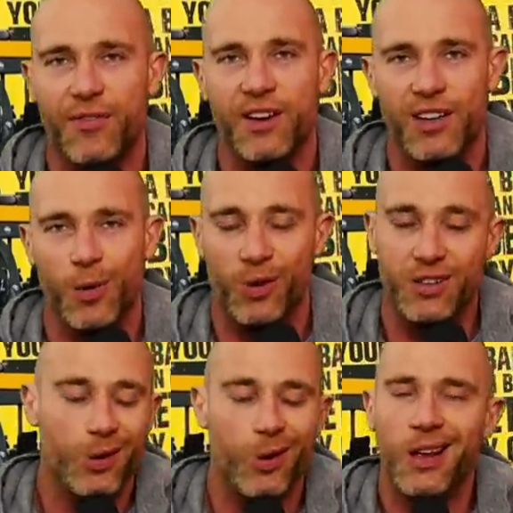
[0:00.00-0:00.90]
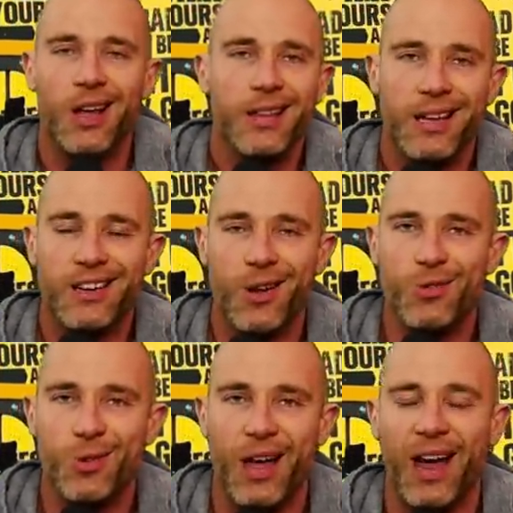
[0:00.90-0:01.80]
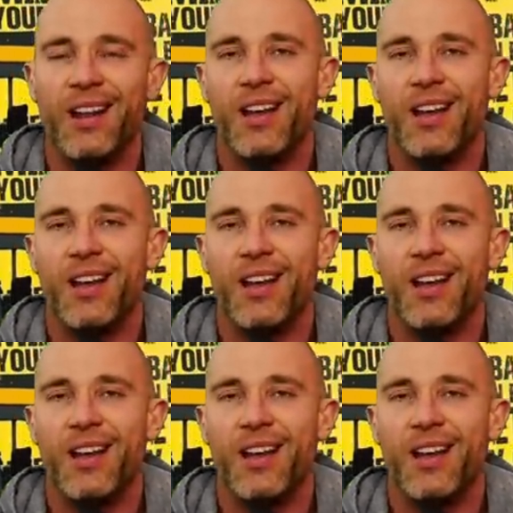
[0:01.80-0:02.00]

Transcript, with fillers: I don't want to do it. Then don't do that.